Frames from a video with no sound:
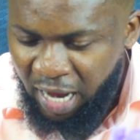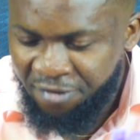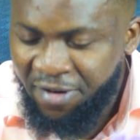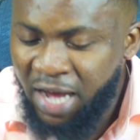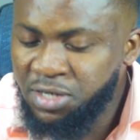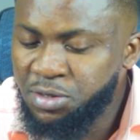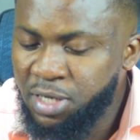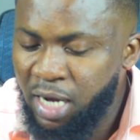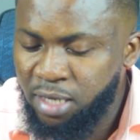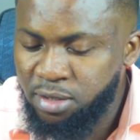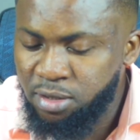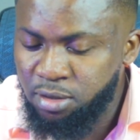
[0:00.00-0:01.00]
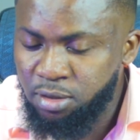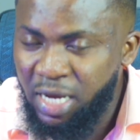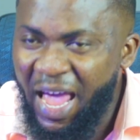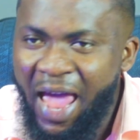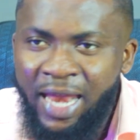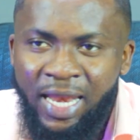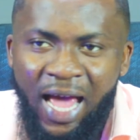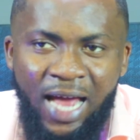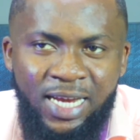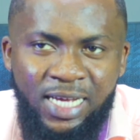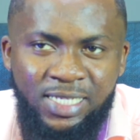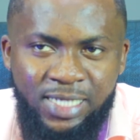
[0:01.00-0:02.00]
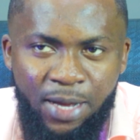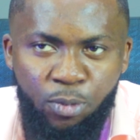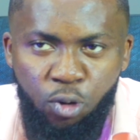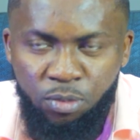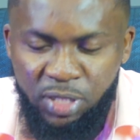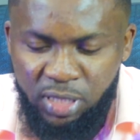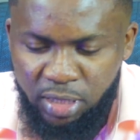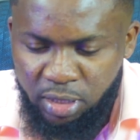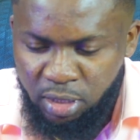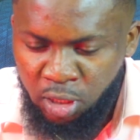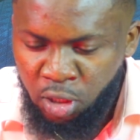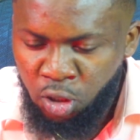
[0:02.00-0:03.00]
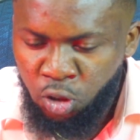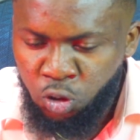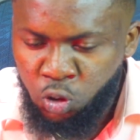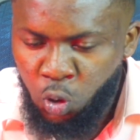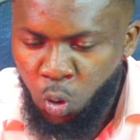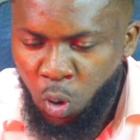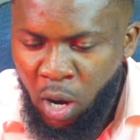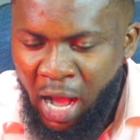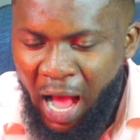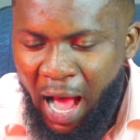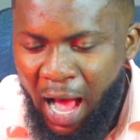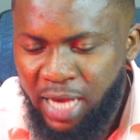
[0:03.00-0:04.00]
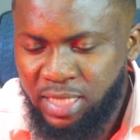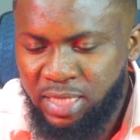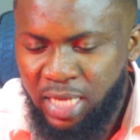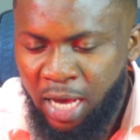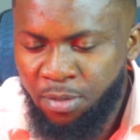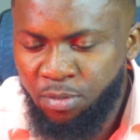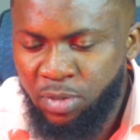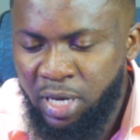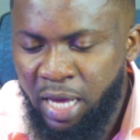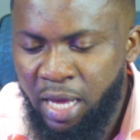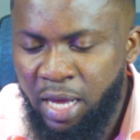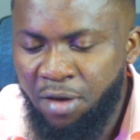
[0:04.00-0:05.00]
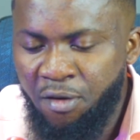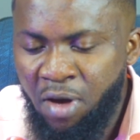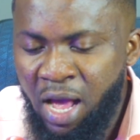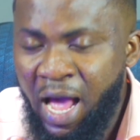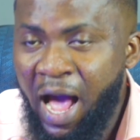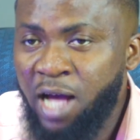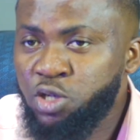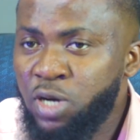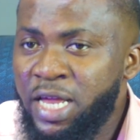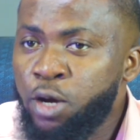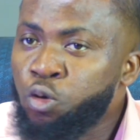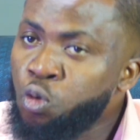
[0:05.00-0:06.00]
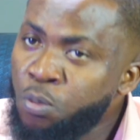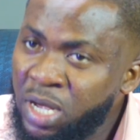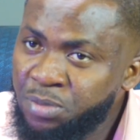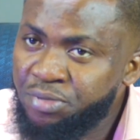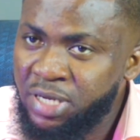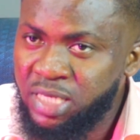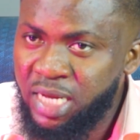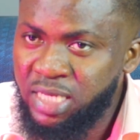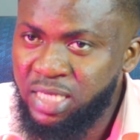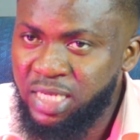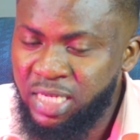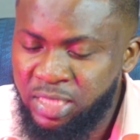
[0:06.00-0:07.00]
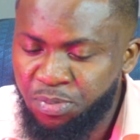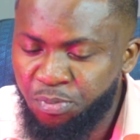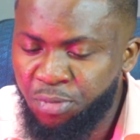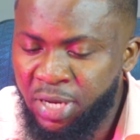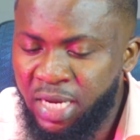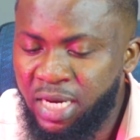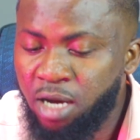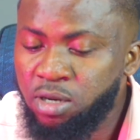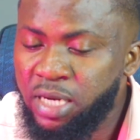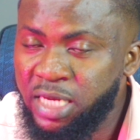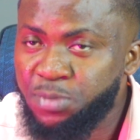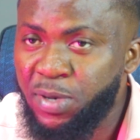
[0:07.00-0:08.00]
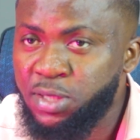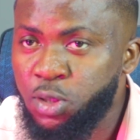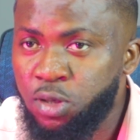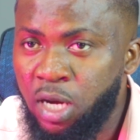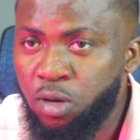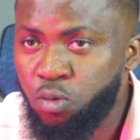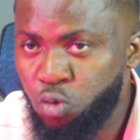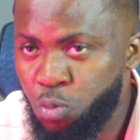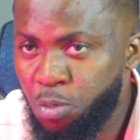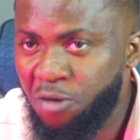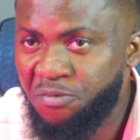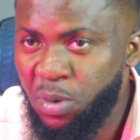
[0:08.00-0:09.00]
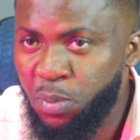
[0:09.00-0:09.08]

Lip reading: advisory council and other subcommittees. So as the actual incumbent president is bringing out this particular group of